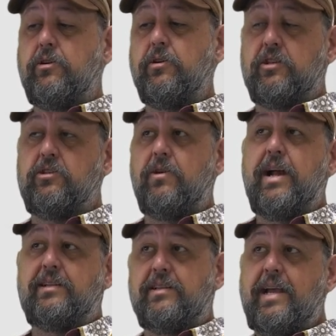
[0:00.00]
could
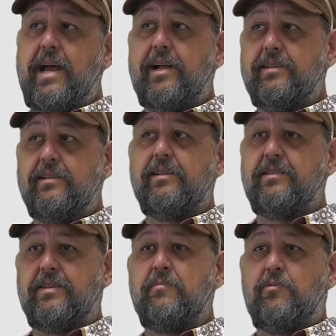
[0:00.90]
extract attacks in
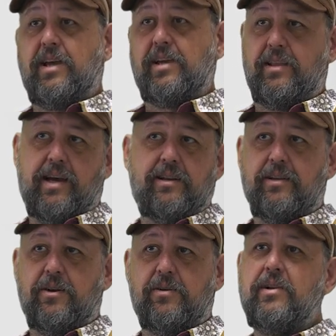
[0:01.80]
the same way that,
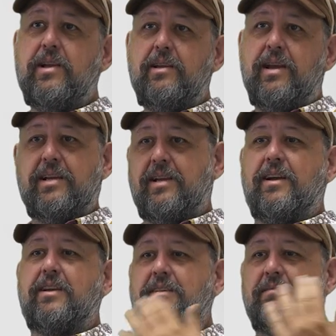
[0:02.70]
you know, any
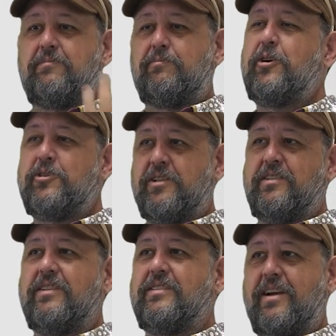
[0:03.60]
kind of
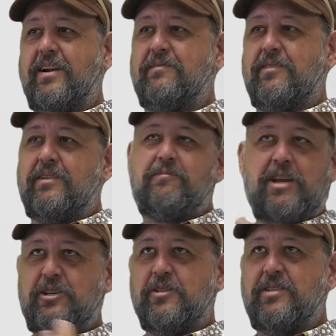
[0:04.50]
purchase inside of a
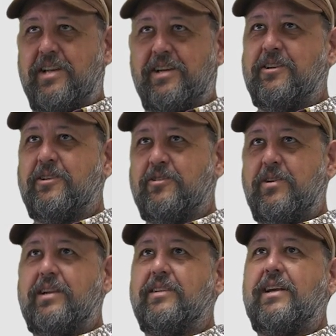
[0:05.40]
nation state could
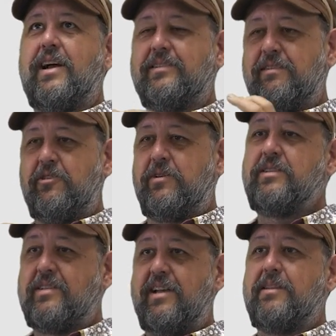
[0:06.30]
extract attacks. If you're
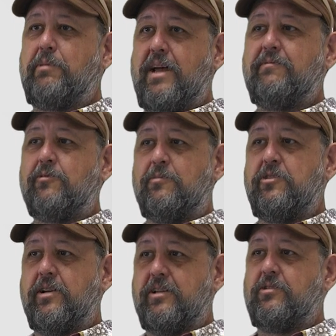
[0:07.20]
inside the platform,
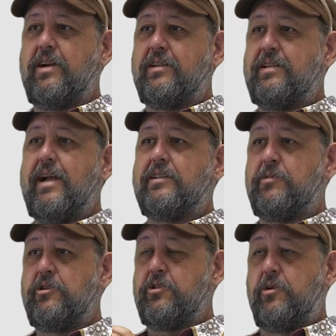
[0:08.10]
you can extract attacks,
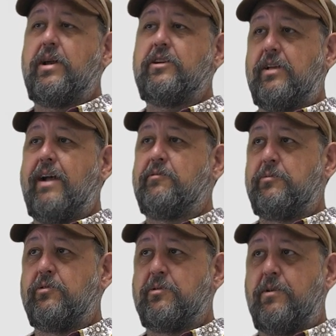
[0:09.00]
but you don't actually have to
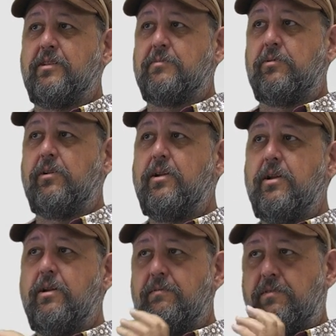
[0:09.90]
be responsible
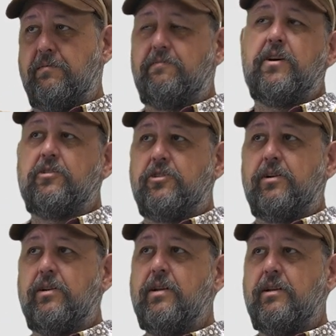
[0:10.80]
for the
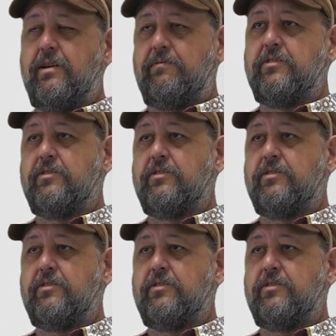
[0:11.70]
function of the